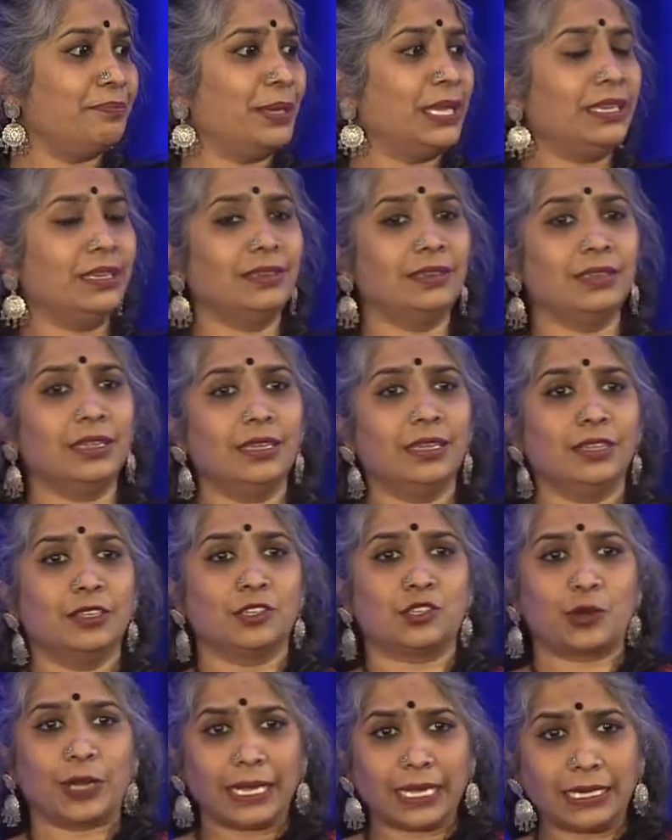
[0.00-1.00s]
been
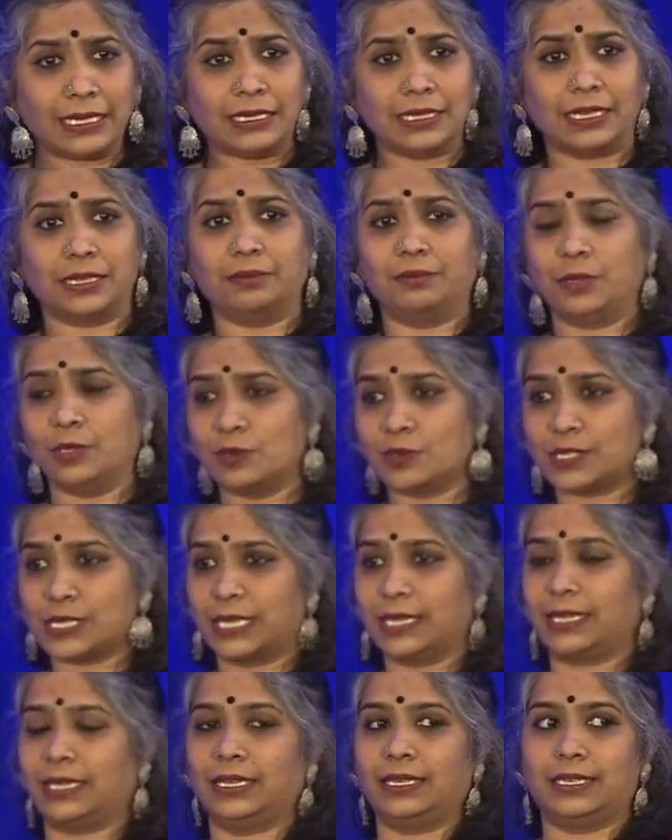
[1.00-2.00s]
trained in
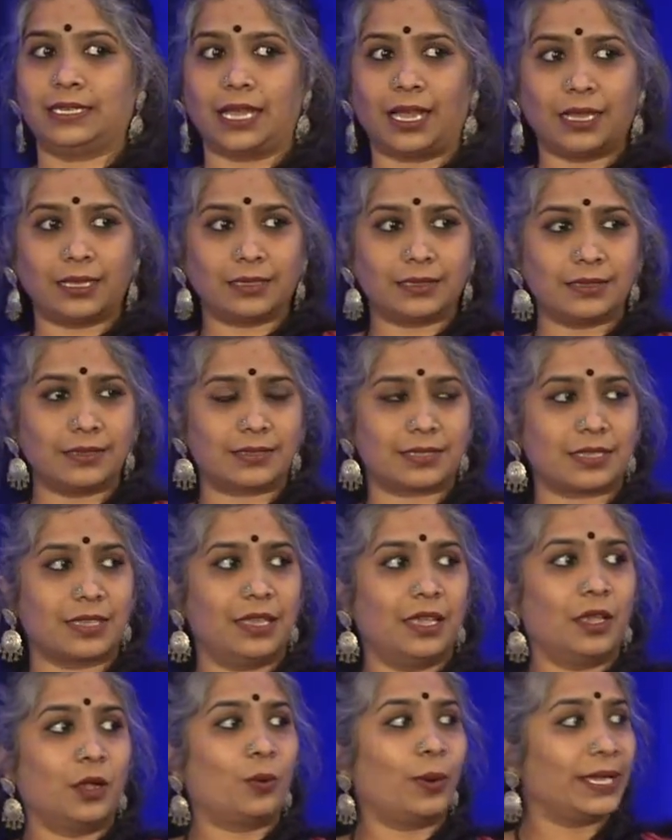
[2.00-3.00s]
music and dance
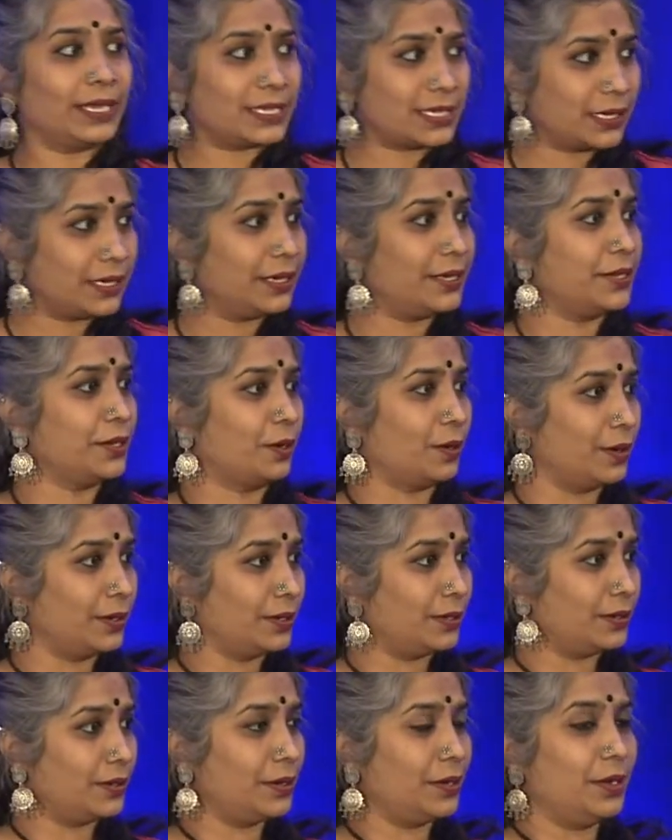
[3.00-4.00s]
quite early
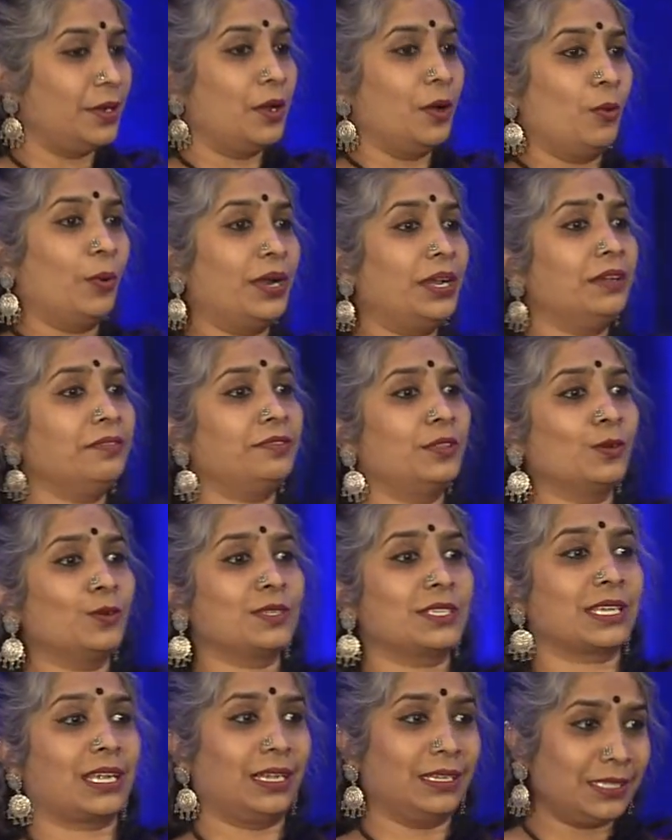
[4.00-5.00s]
on. One of
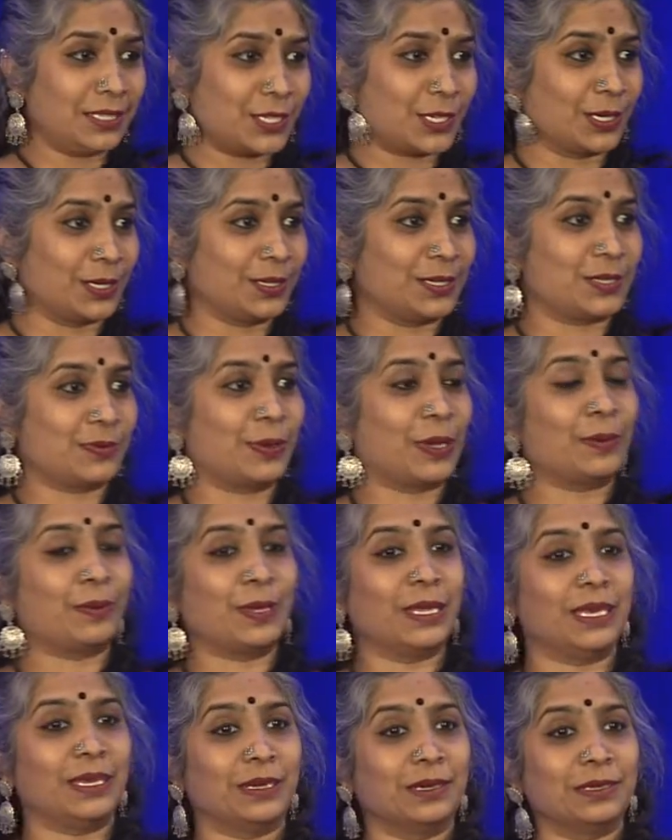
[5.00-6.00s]
those cultures where
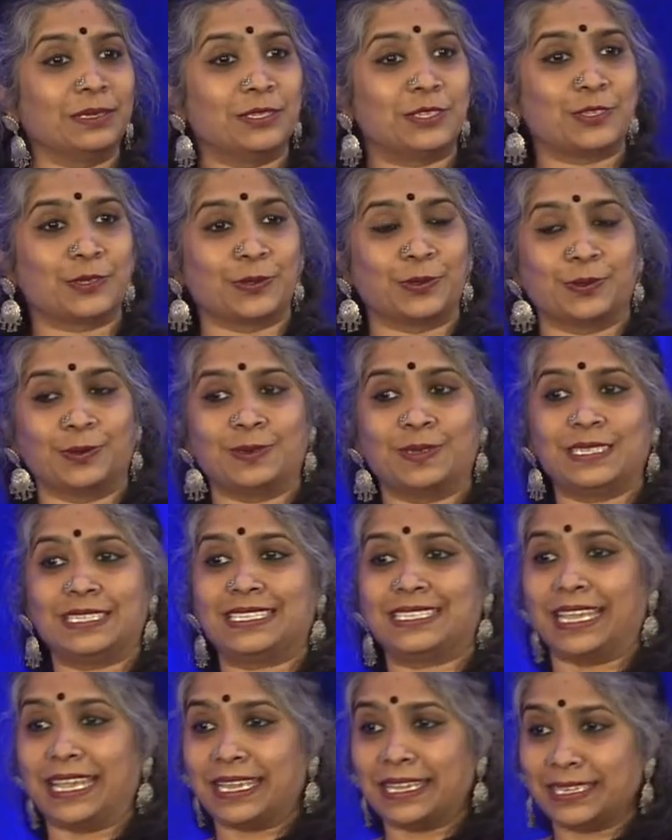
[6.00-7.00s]
we learn to
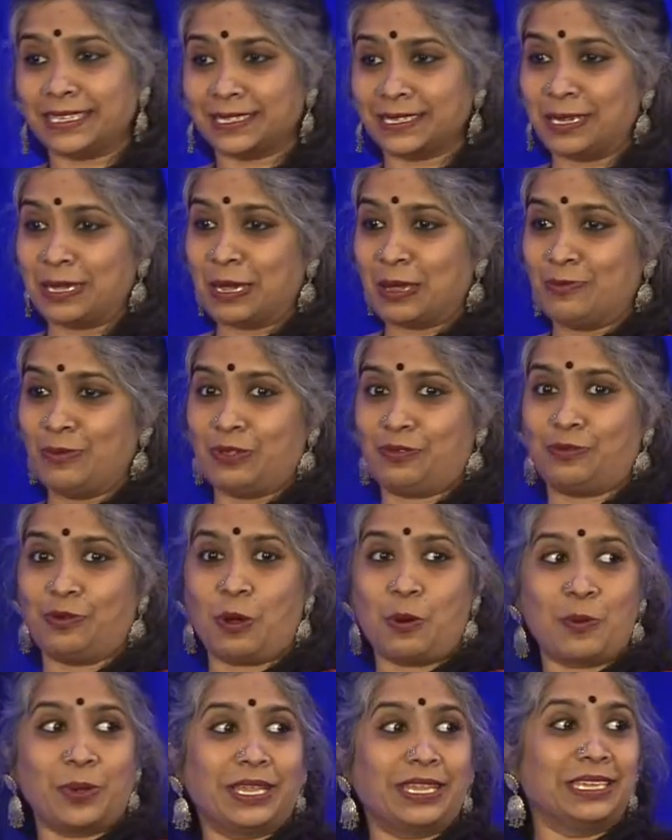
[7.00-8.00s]
sing
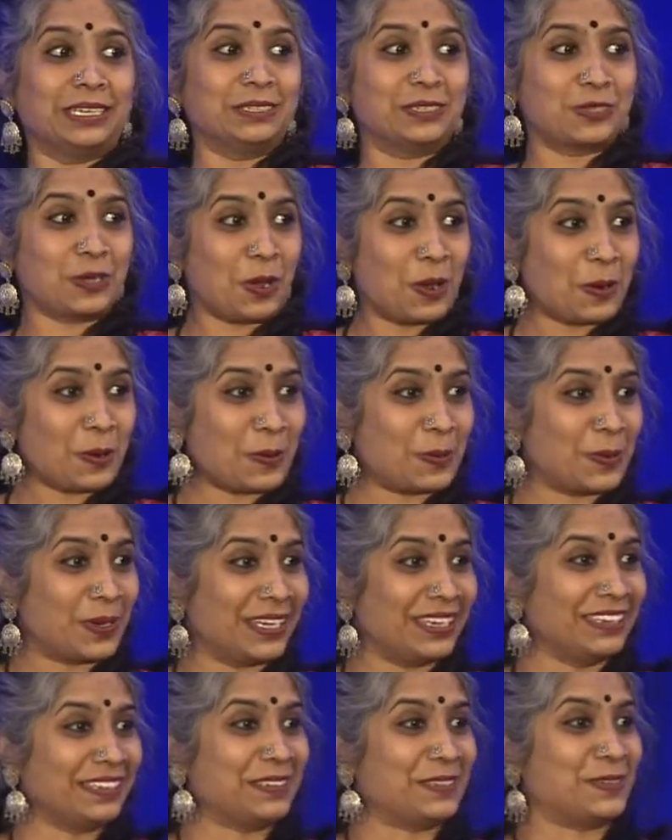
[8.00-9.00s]
before we can talk, we
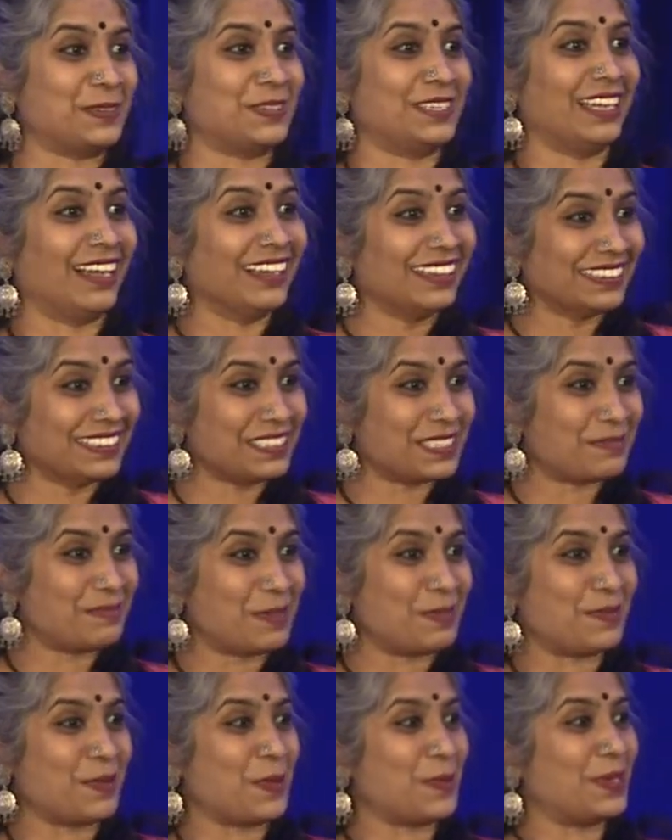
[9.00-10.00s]
learn to dance
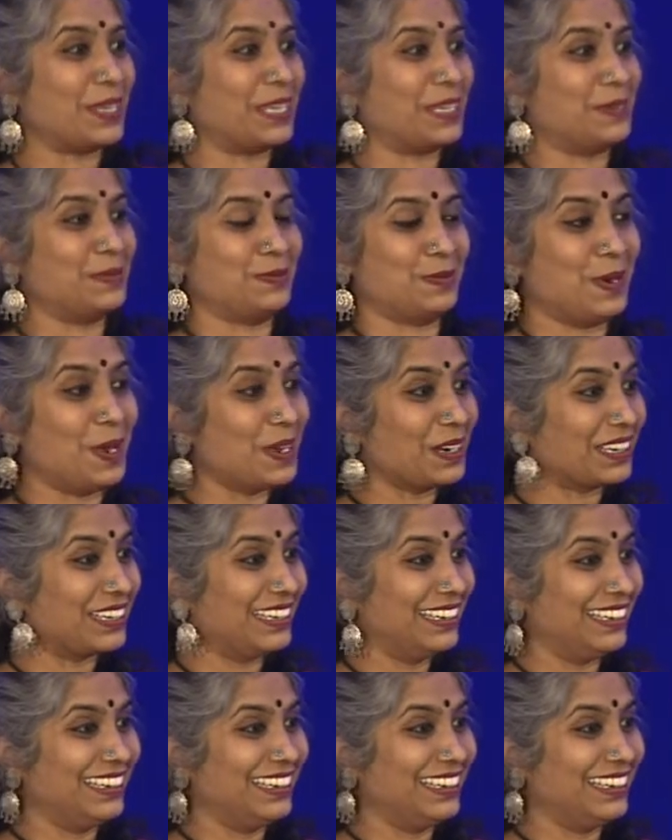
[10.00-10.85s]
before we can walk.